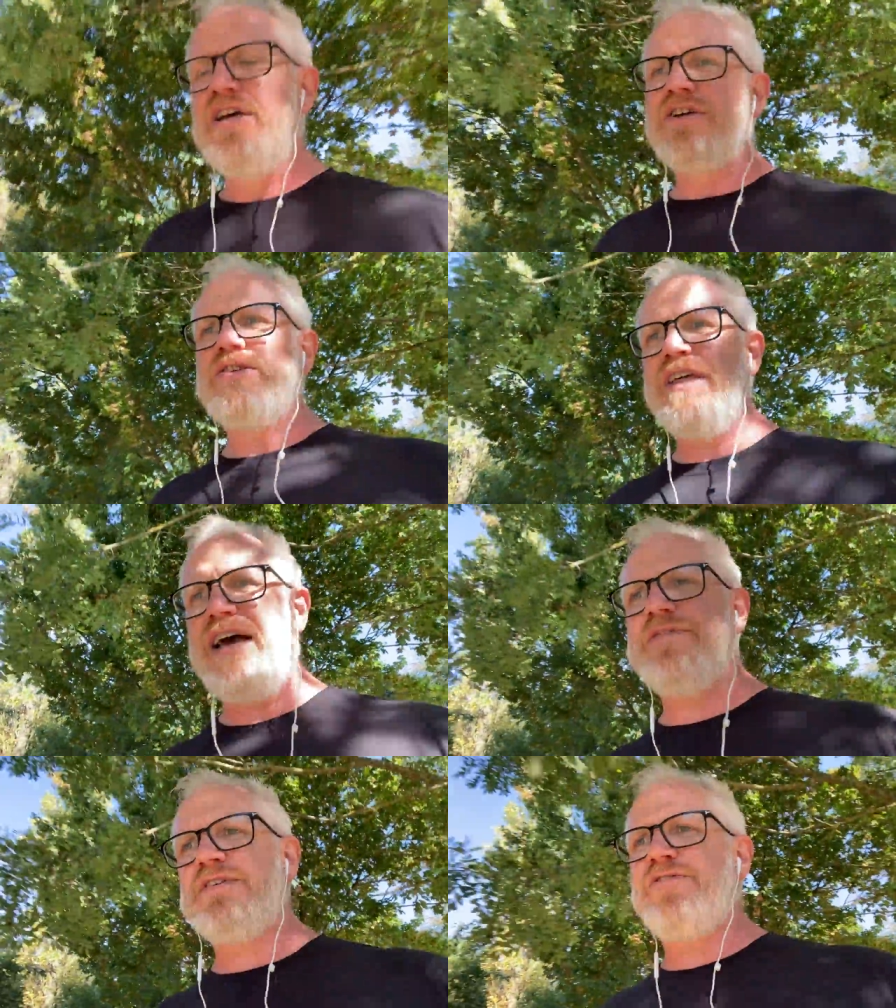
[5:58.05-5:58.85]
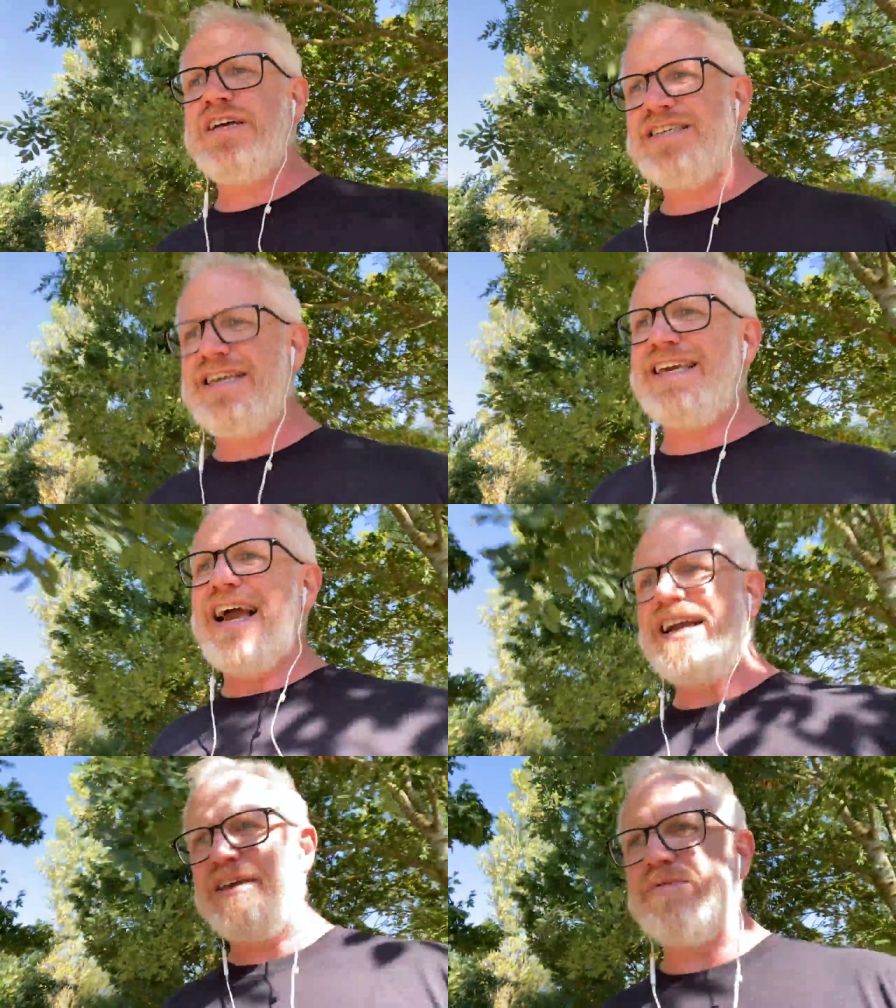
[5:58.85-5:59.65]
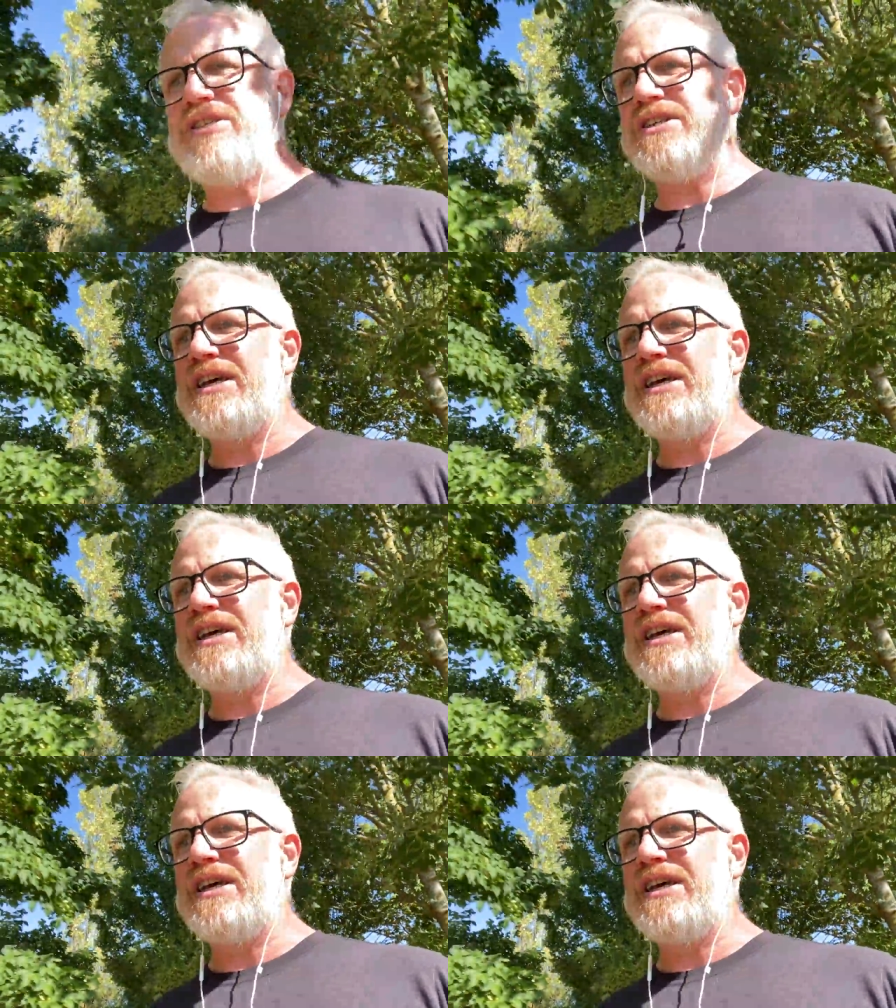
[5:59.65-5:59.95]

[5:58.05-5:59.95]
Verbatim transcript: So they have this phrase ikigagi, which is,